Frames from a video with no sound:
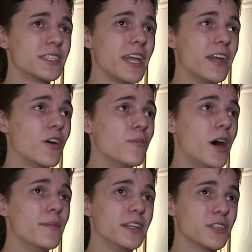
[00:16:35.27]
a stay-at-home
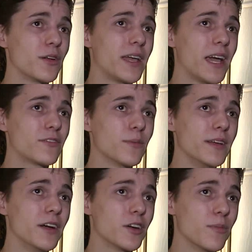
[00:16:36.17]
mom and is looking after
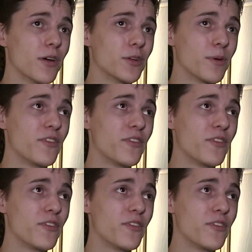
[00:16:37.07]
my younger brother,